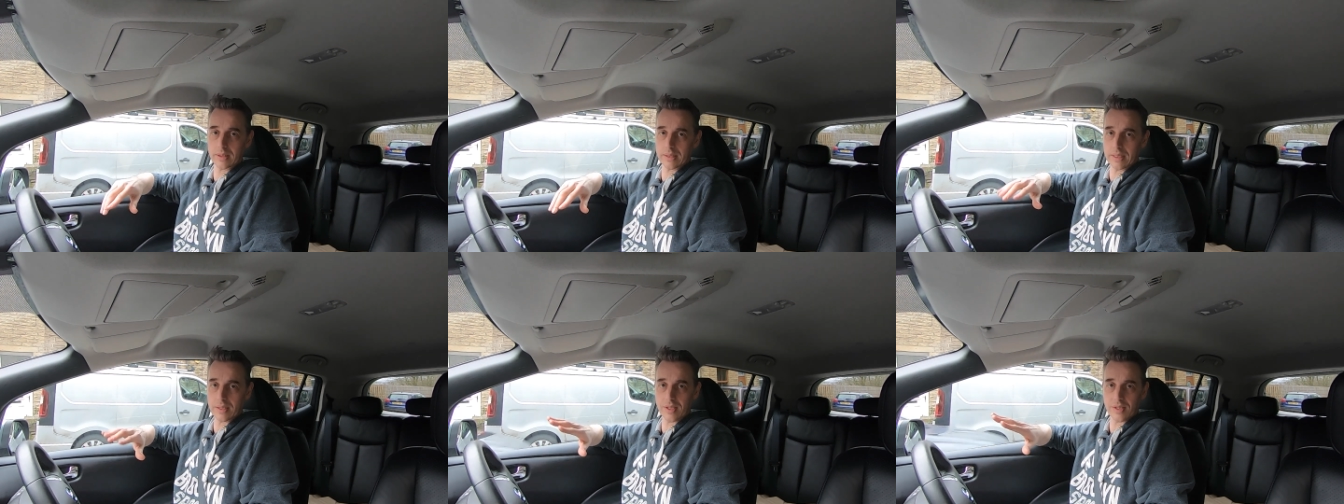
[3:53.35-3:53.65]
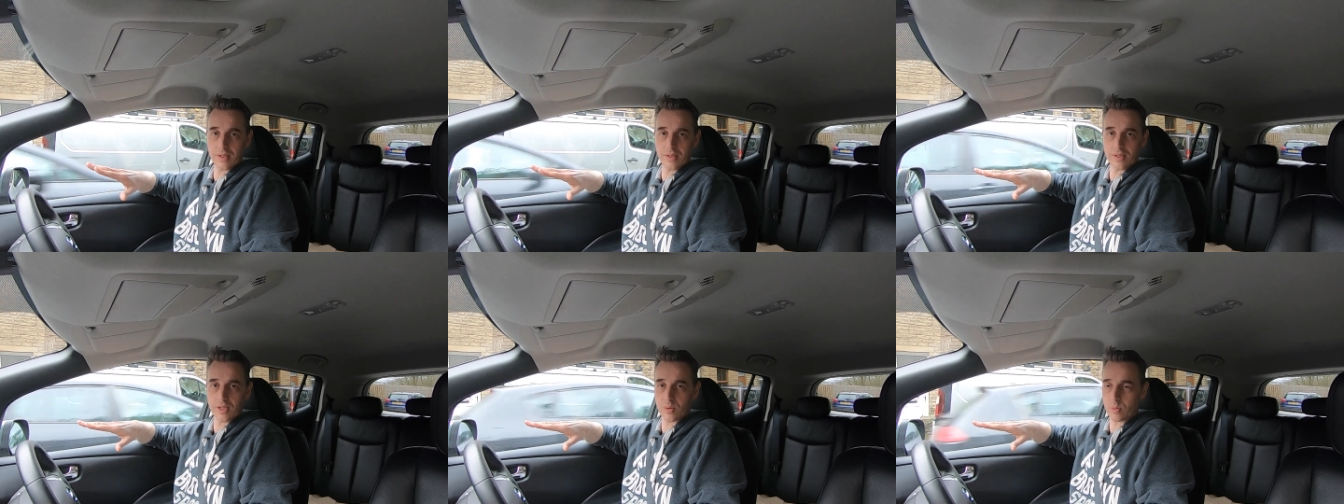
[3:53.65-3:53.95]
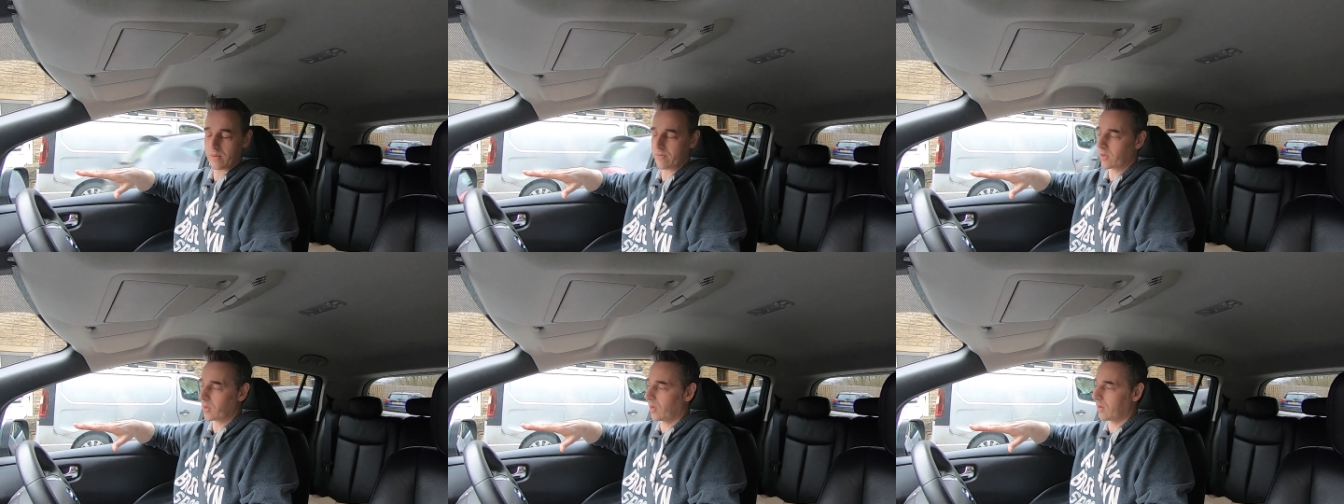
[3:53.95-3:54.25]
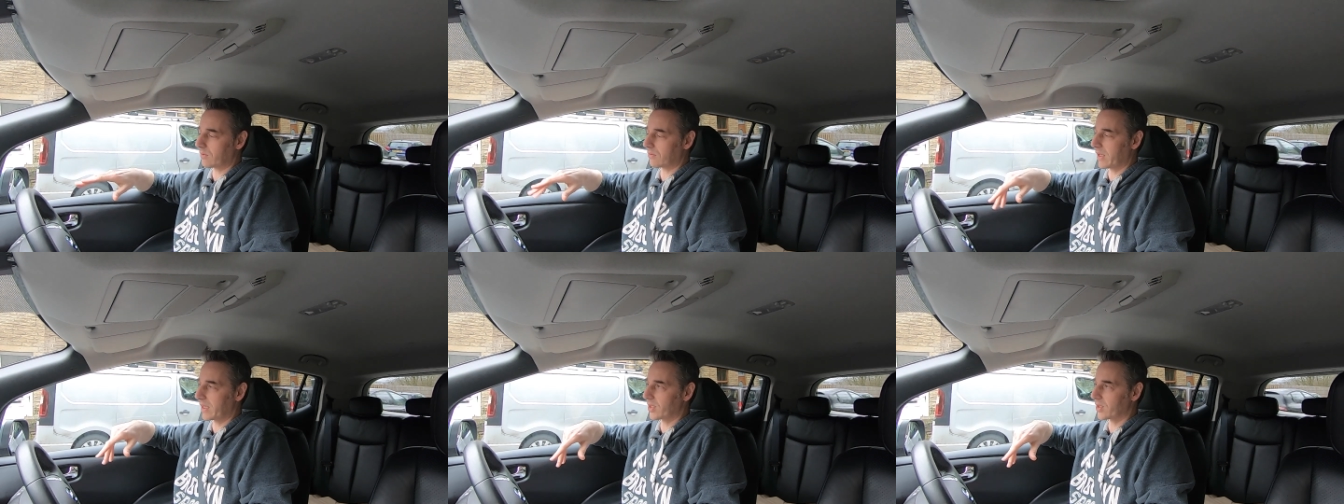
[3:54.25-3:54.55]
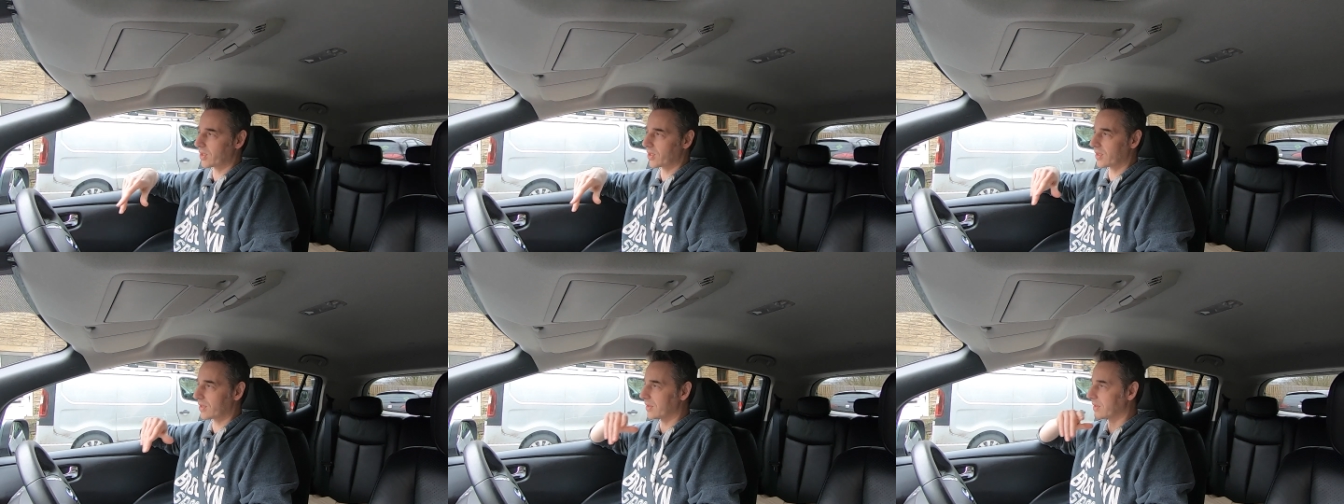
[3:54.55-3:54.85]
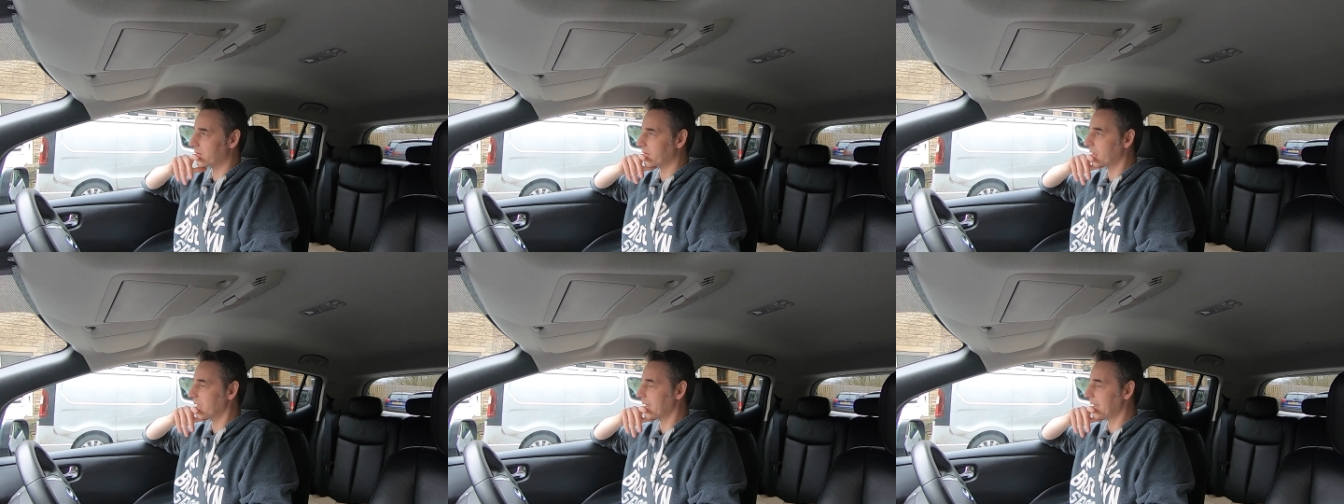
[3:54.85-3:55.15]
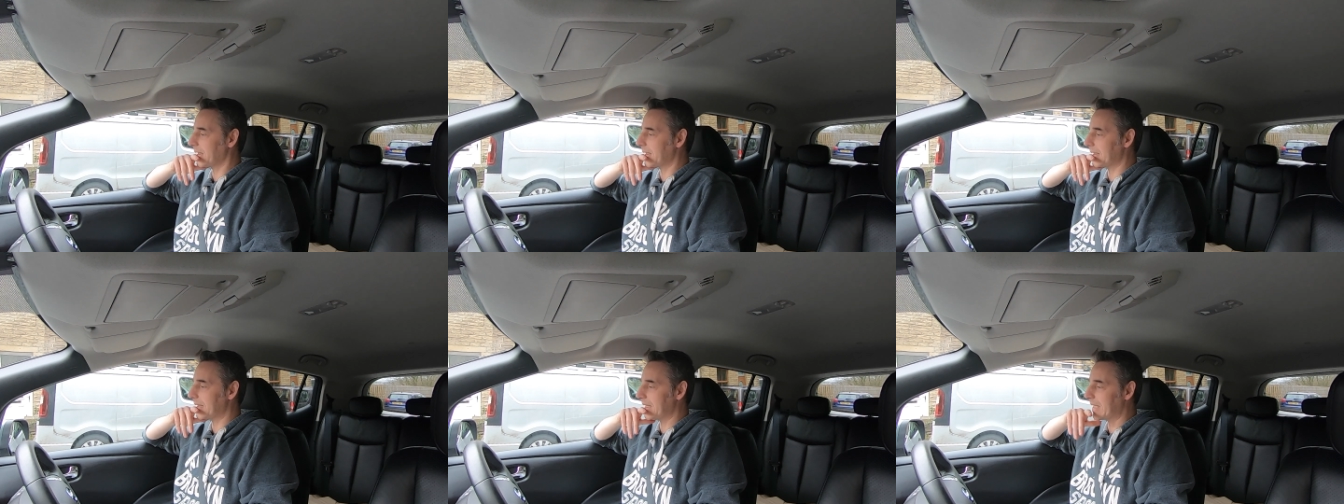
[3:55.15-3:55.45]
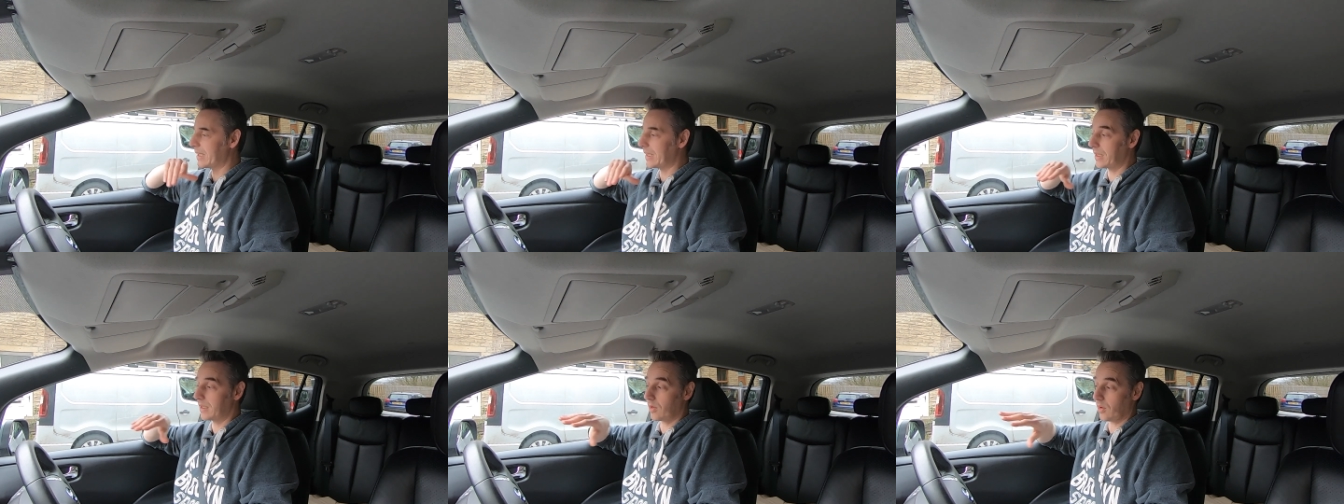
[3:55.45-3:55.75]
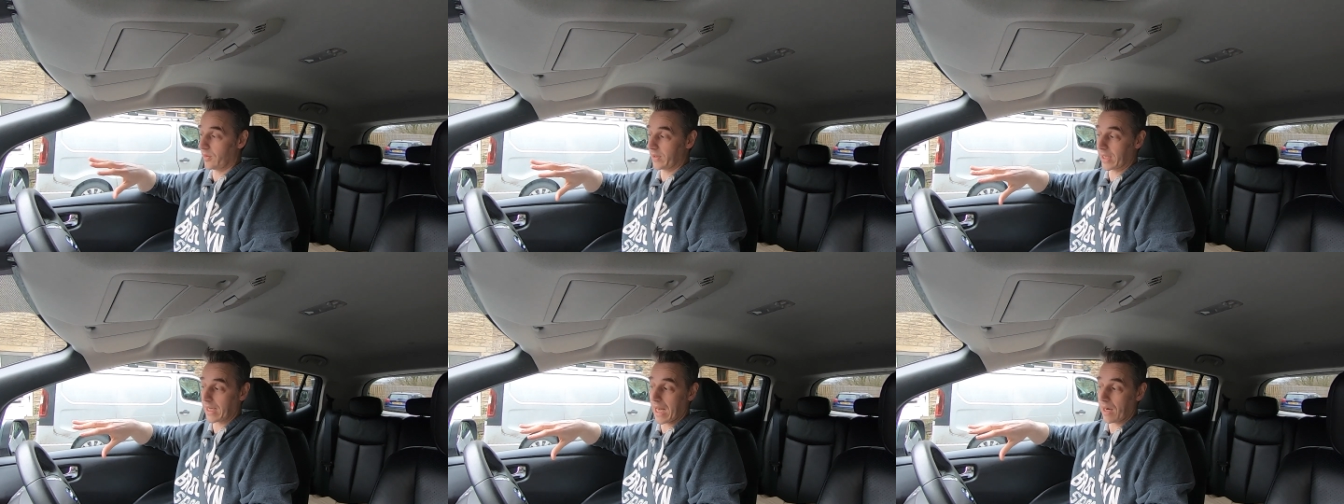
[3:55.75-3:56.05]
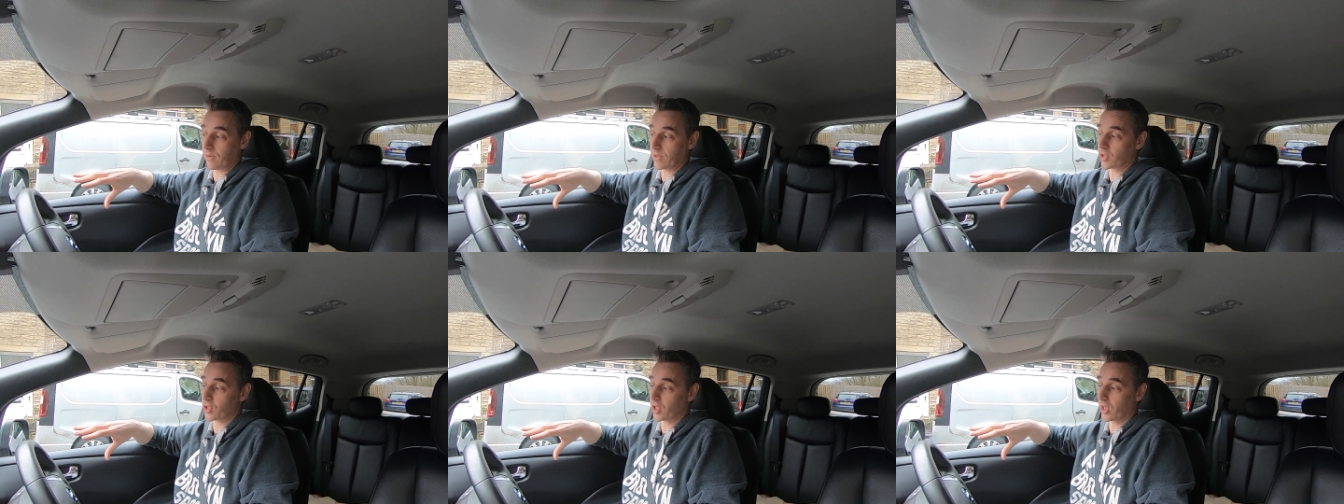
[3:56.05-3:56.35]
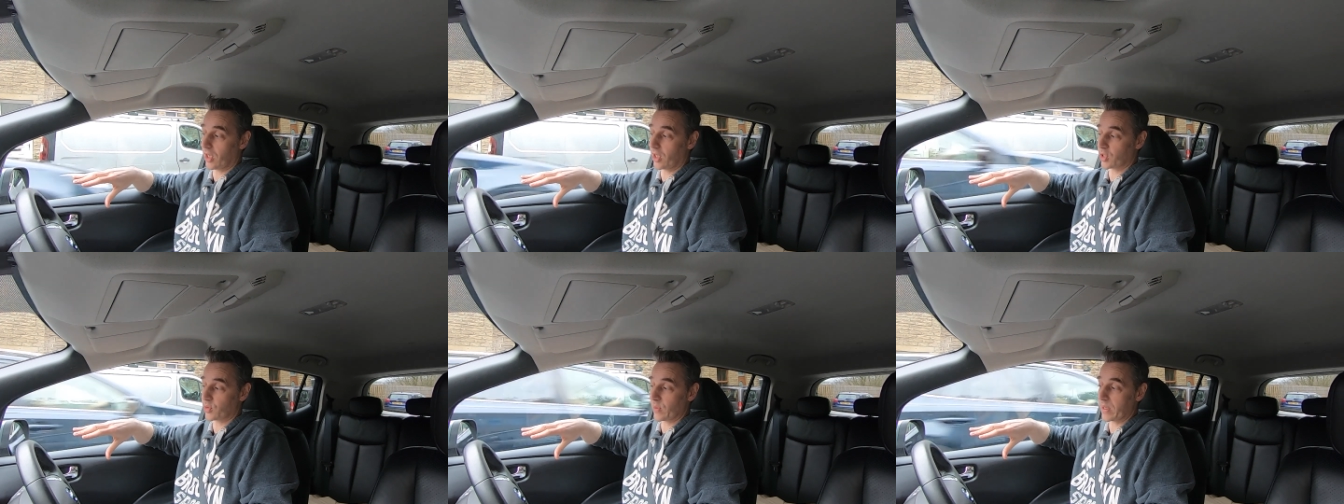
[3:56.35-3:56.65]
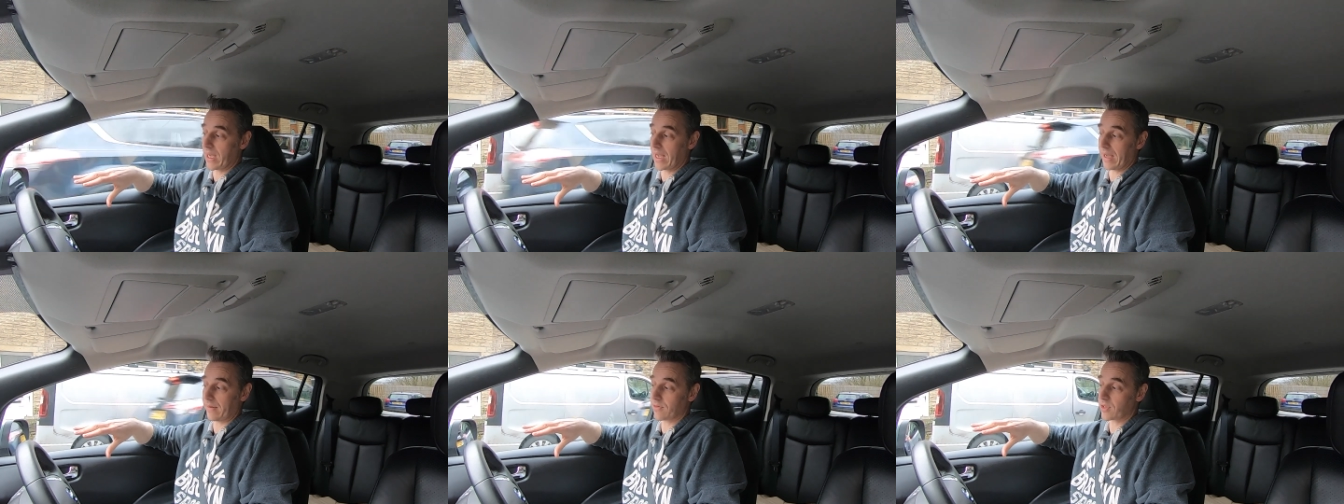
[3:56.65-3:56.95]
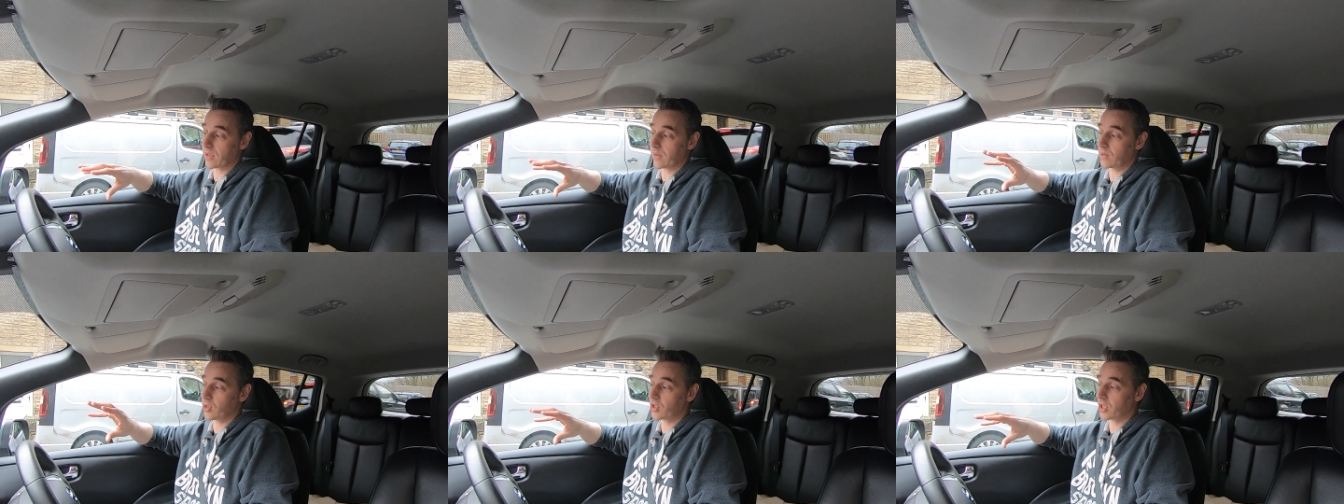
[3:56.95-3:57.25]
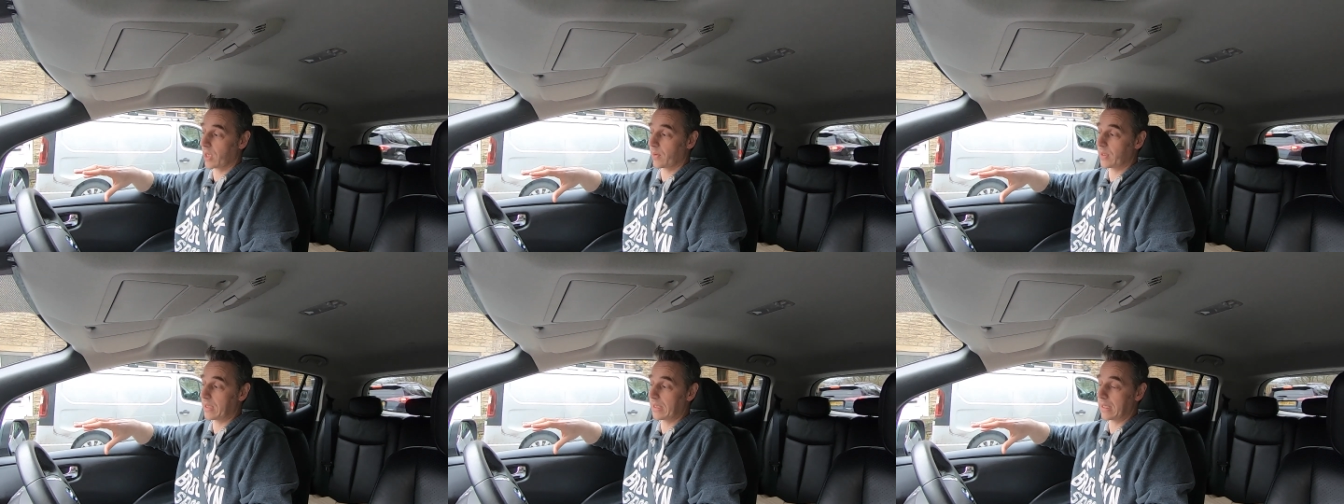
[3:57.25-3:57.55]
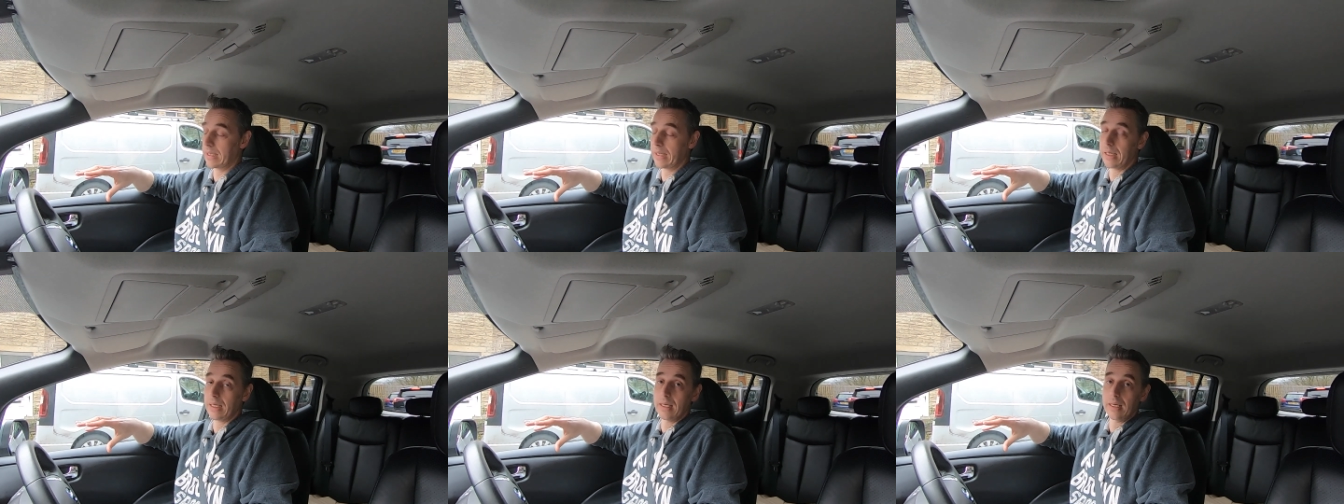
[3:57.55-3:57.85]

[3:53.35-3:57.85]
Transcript: distance we've got registered on the current charge we have. So it's showing